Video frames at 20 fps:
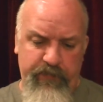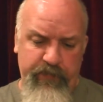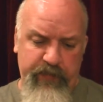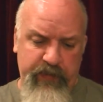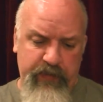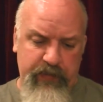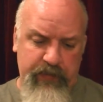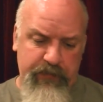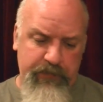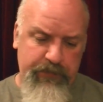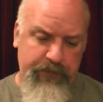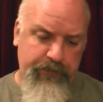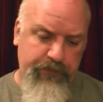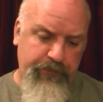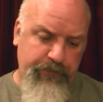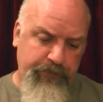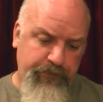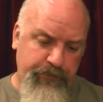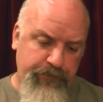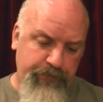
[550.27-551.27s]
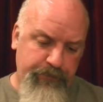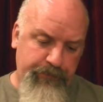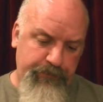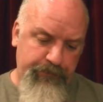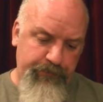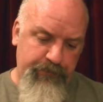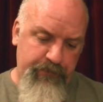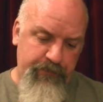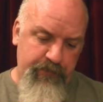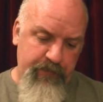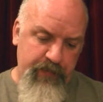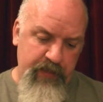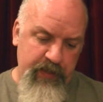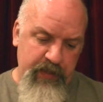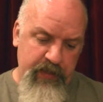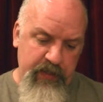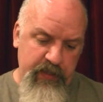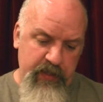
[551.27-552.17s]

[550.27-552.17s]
(silence)